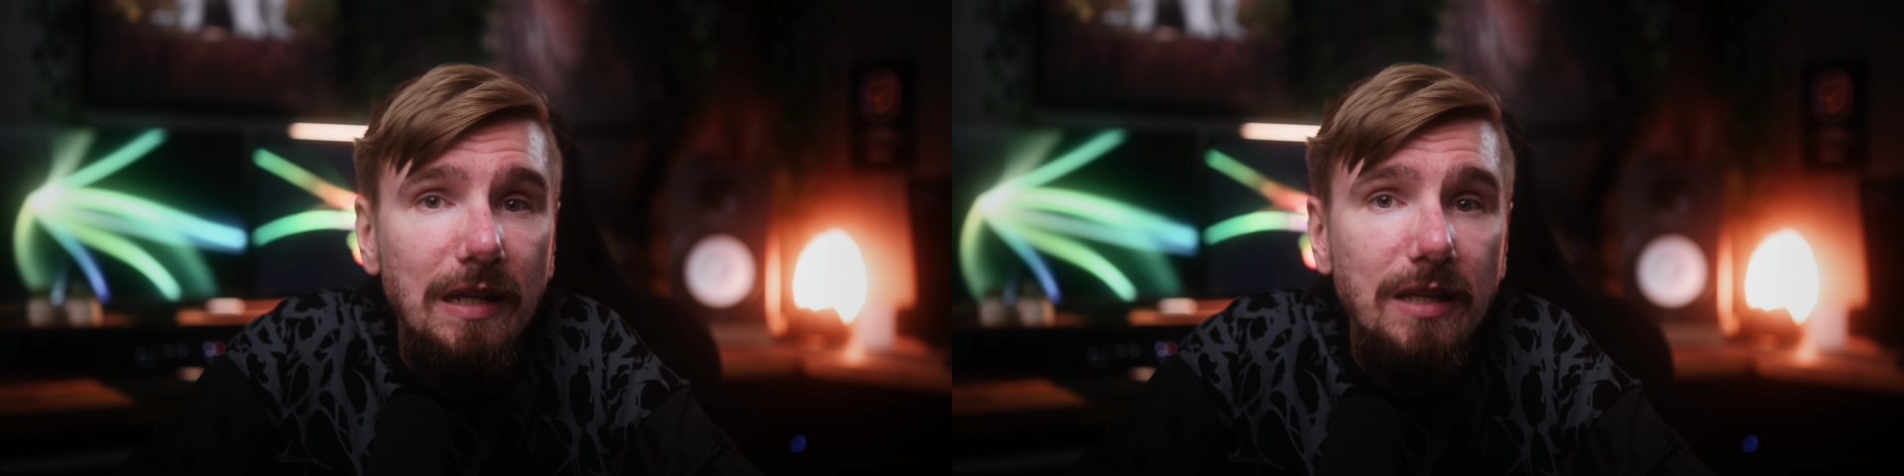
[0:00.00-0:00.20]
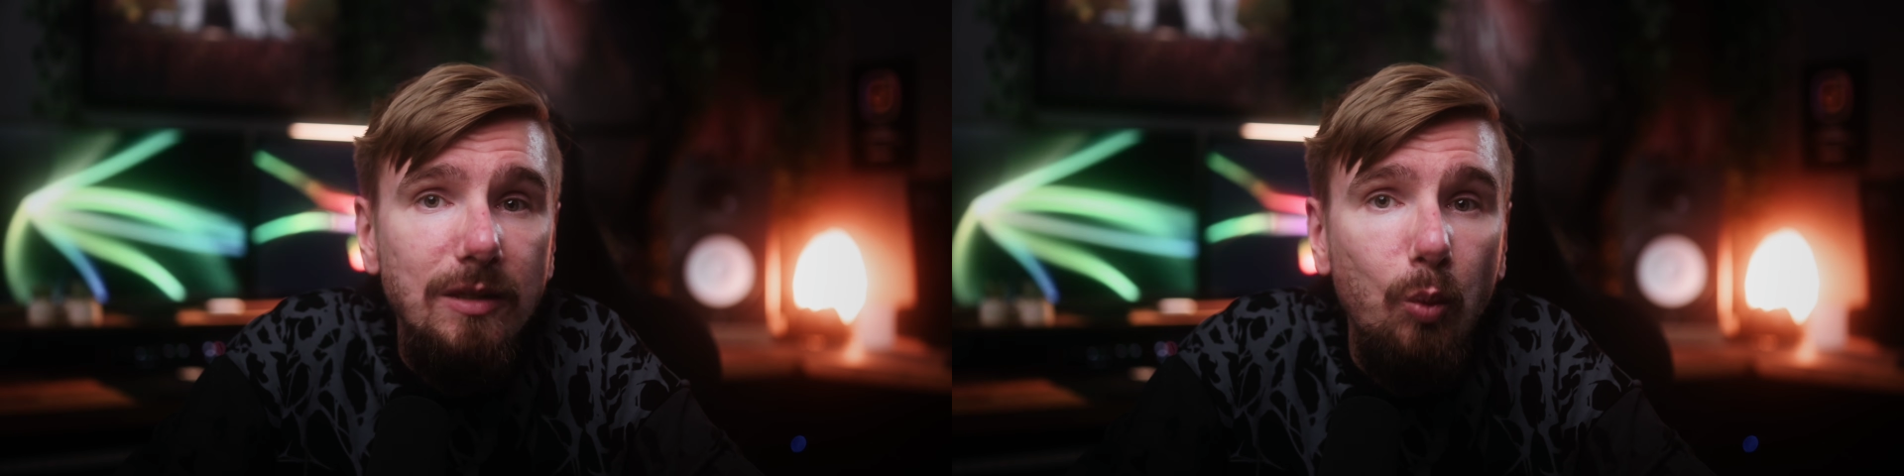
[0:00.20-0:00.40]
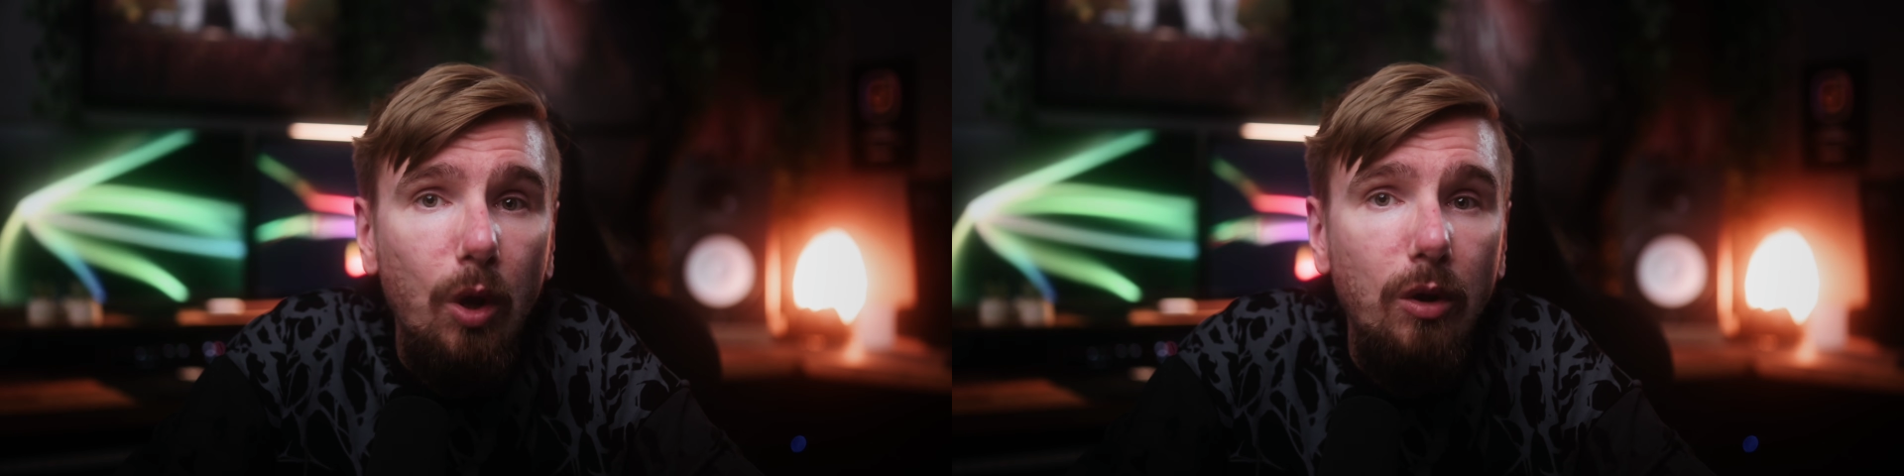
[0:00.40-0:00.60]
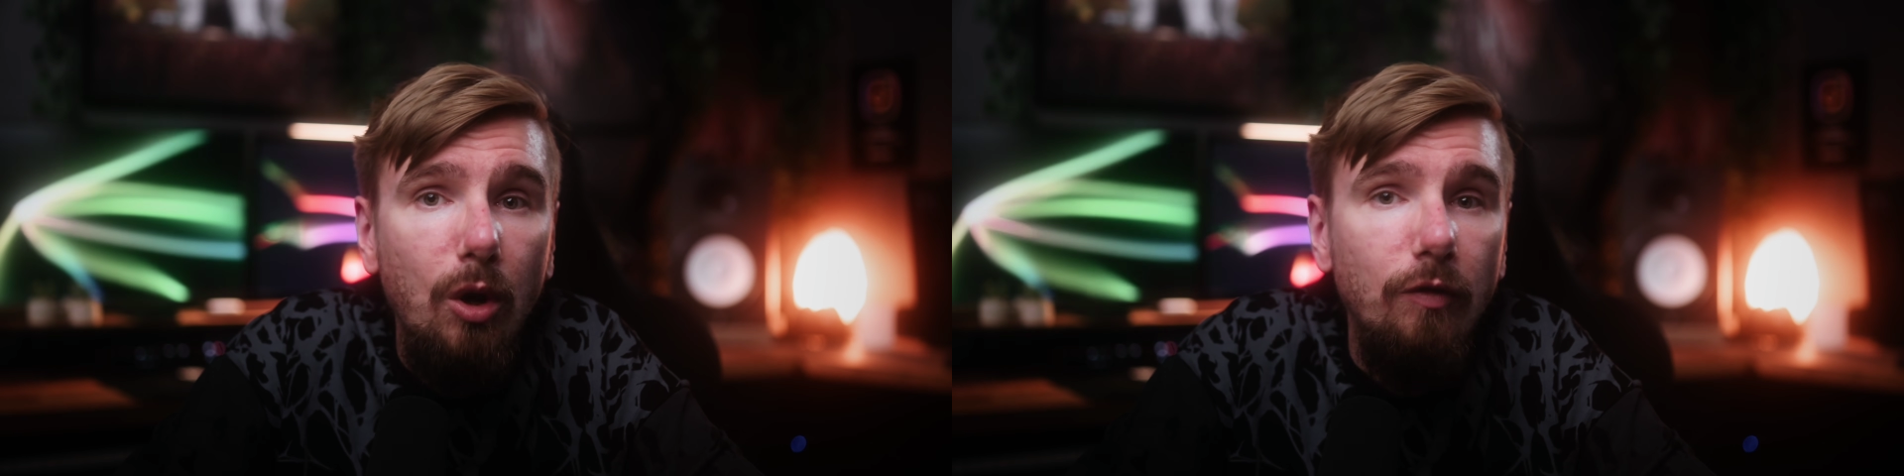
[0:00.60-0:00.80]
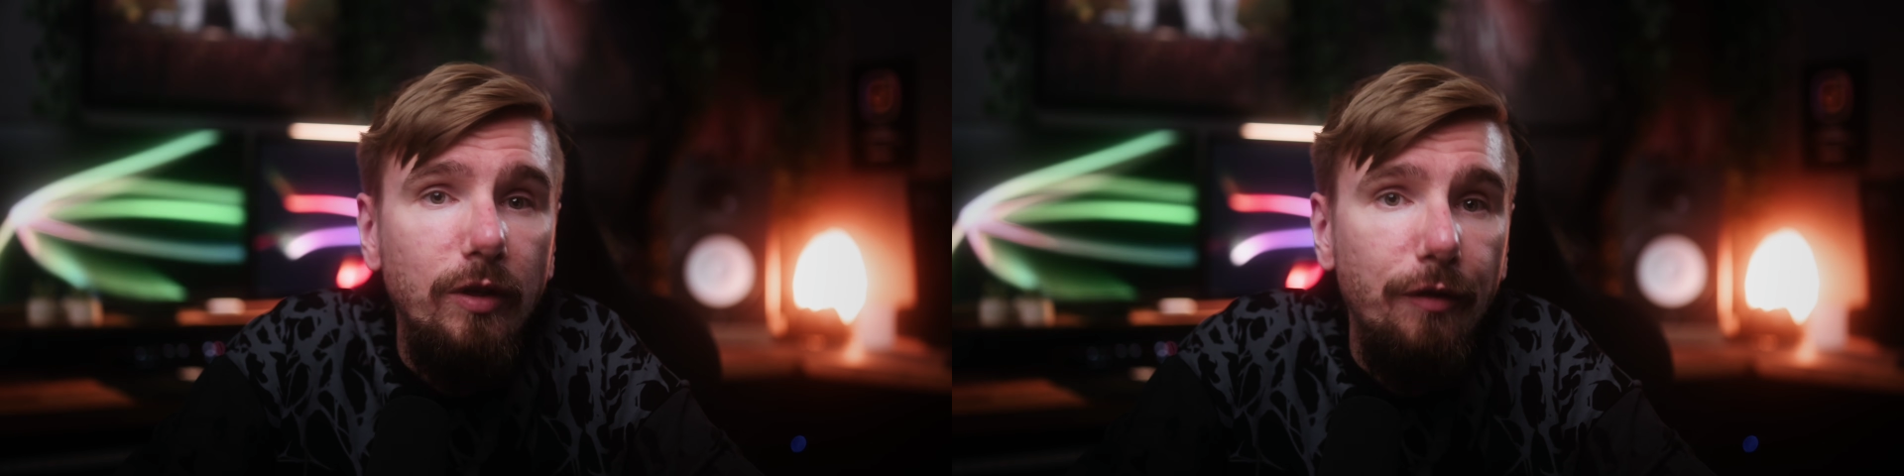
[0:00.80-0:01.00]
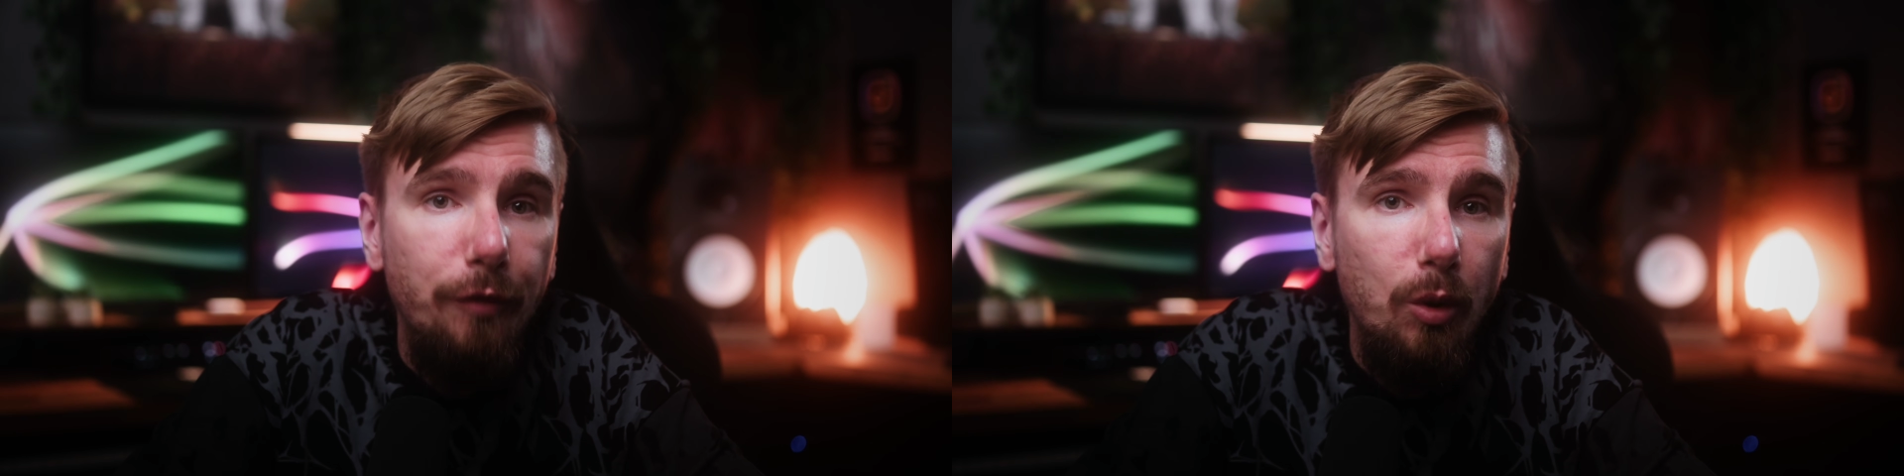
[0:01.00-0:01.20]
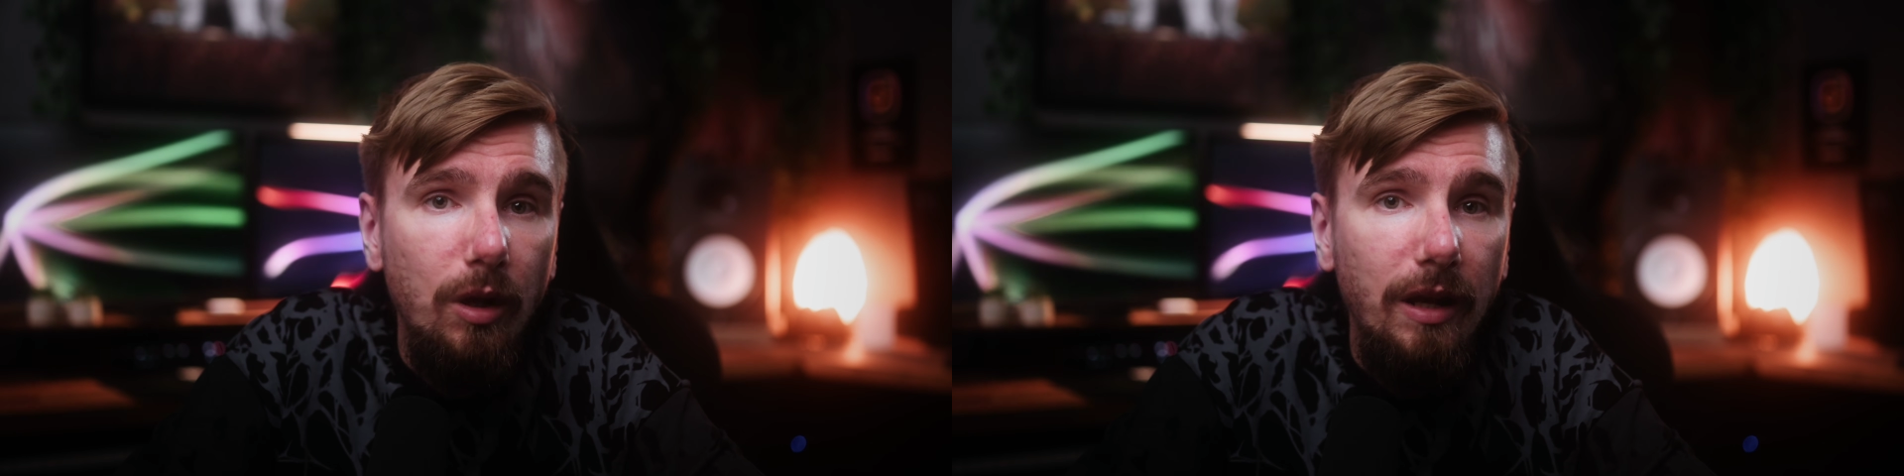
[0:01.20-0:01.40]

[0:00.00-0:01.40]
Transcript: least 1 over your focal